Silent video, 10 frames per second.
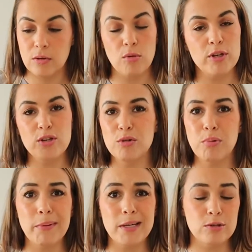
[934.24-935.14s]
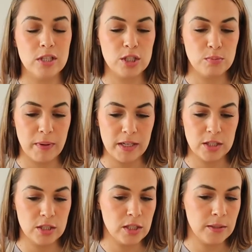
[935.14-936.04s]
or you could probably use a
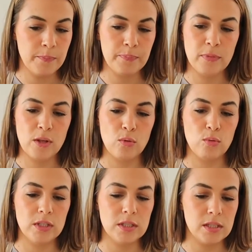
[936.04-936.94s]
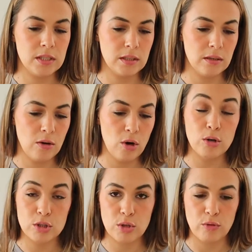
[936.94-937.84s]
sponge, was
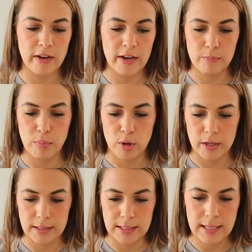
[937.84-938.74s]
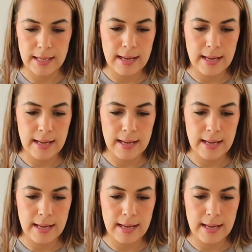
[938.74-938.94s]
also very important.